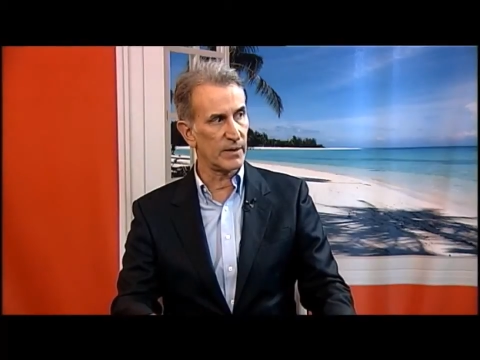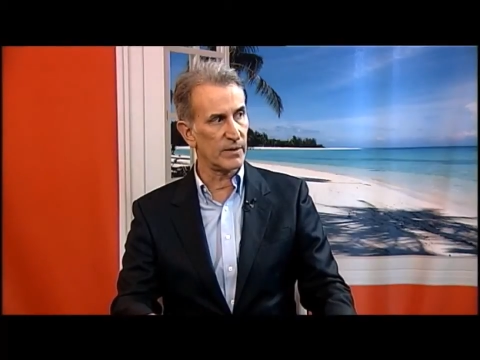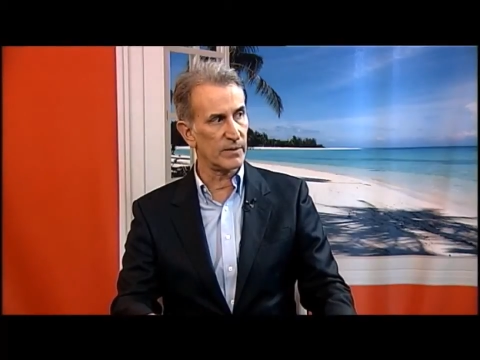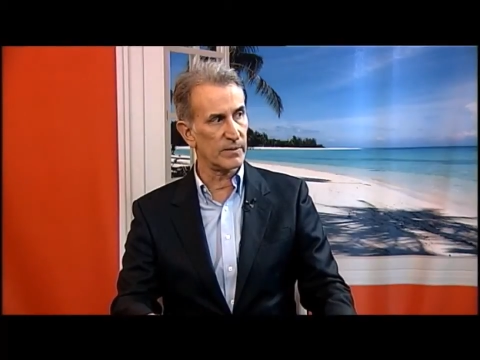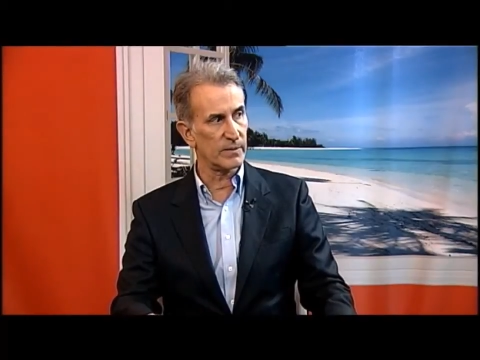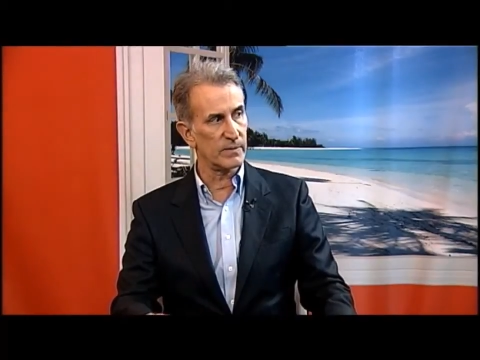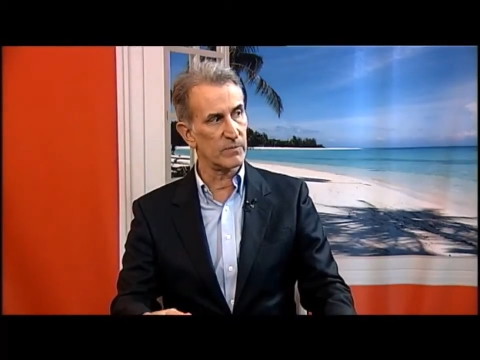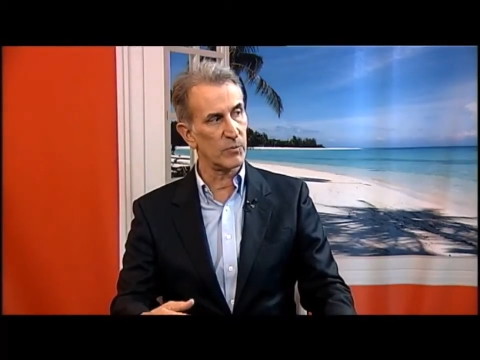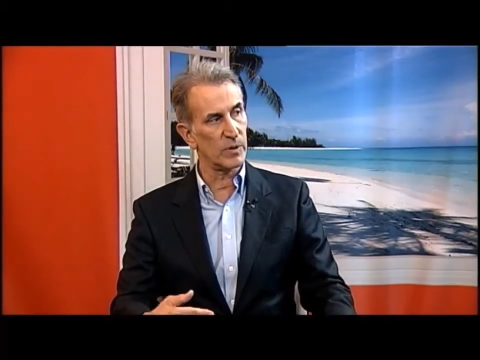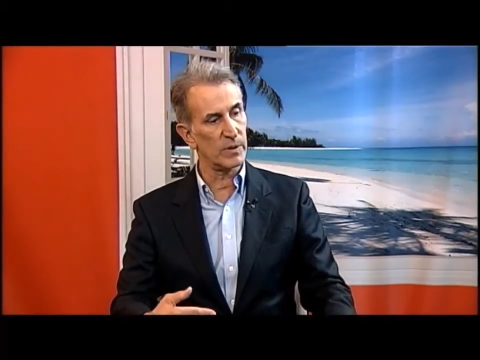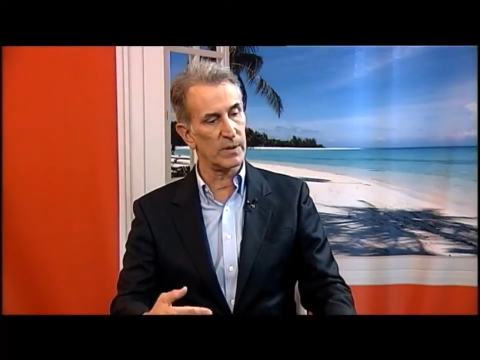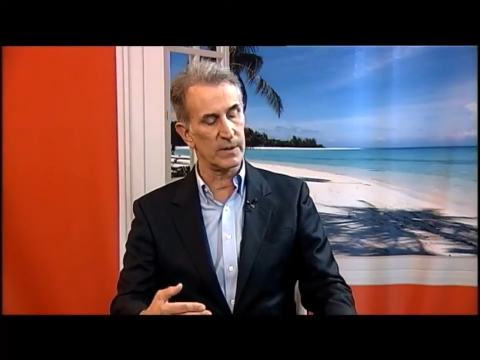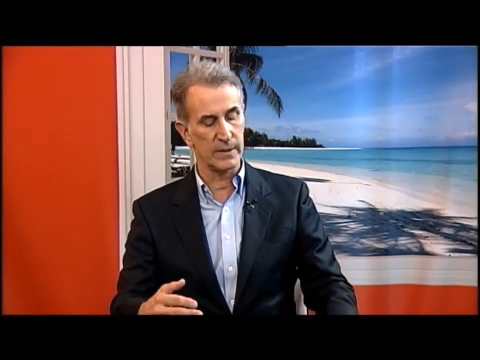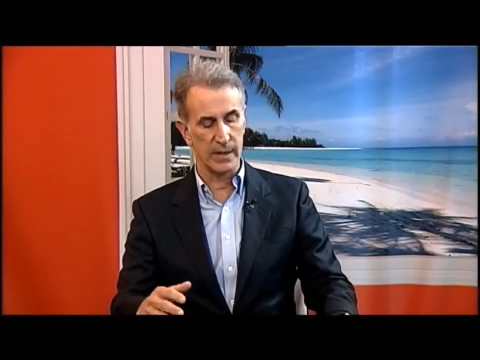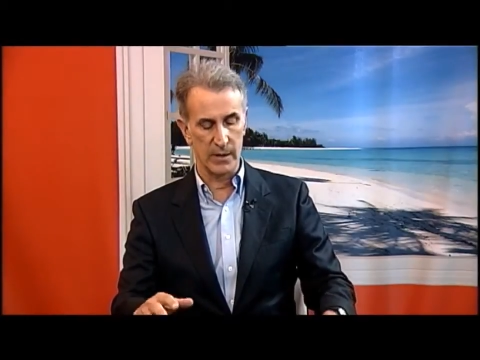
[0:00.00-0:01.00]

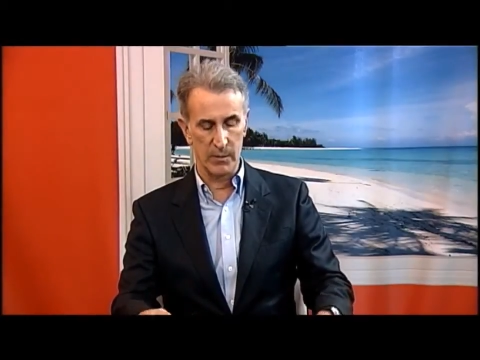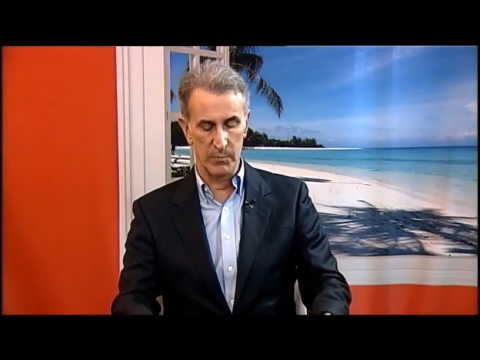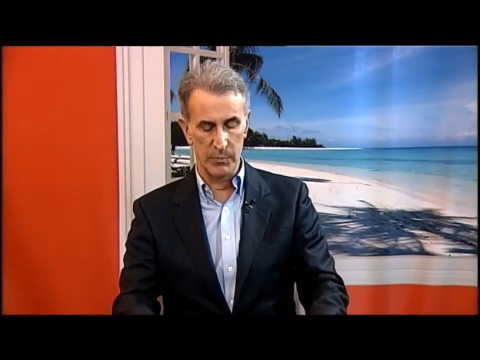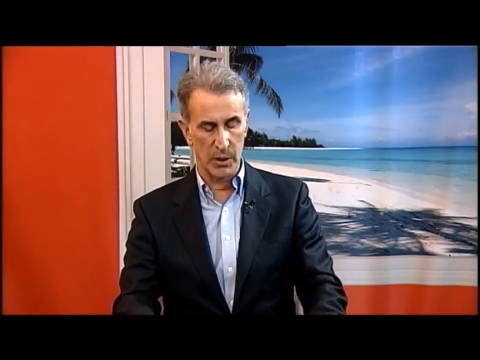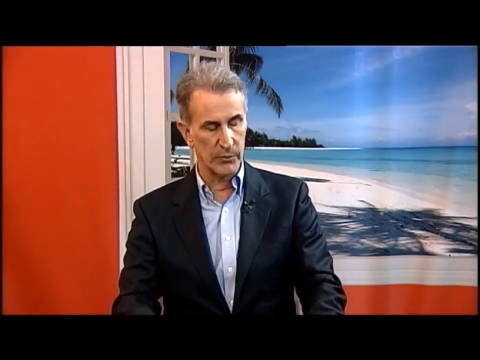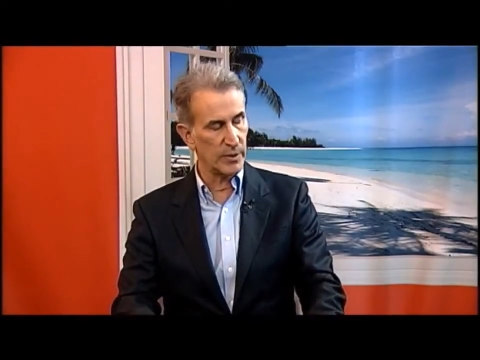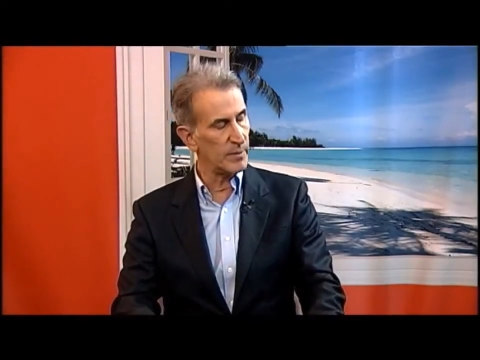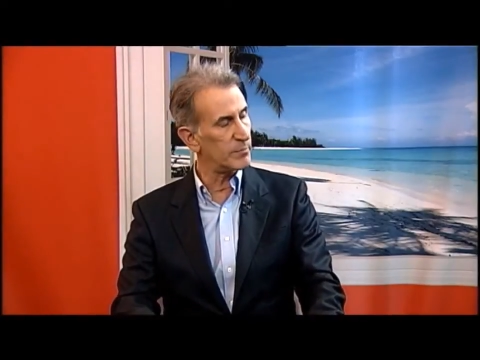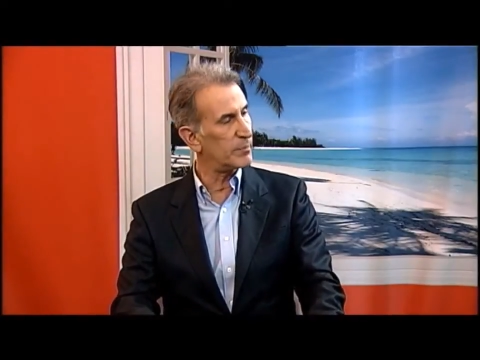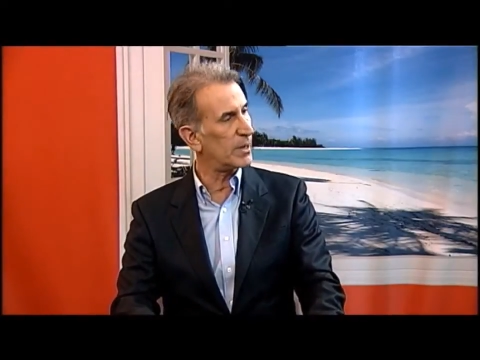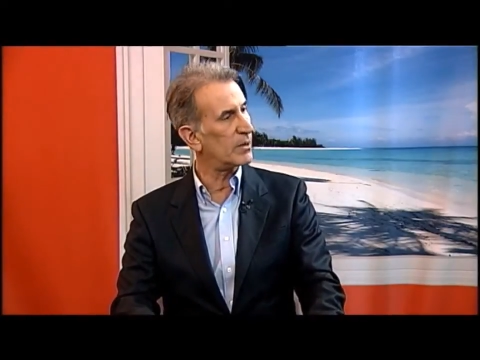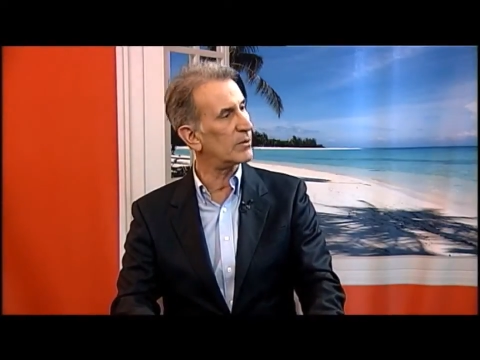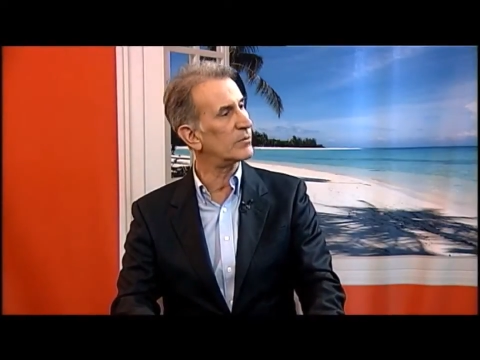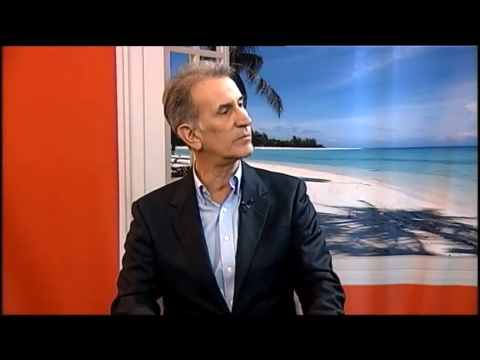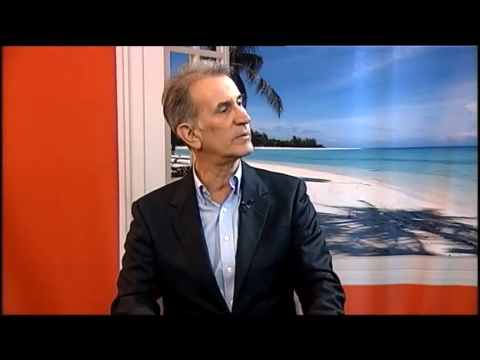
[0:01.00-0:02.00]
are bone on
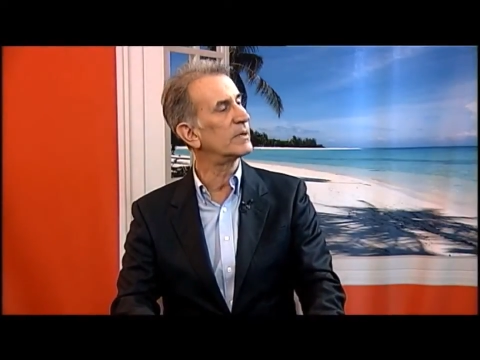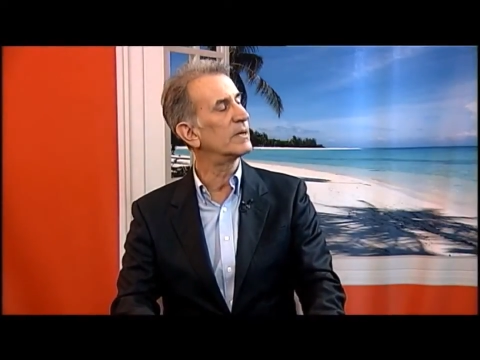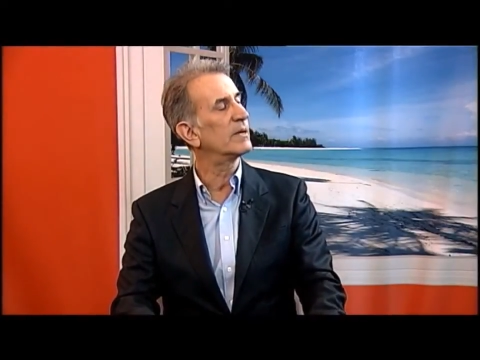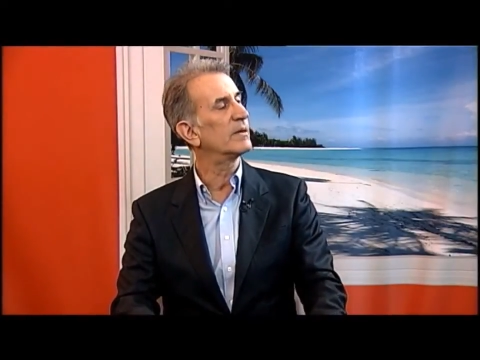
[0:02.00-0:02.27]
bone.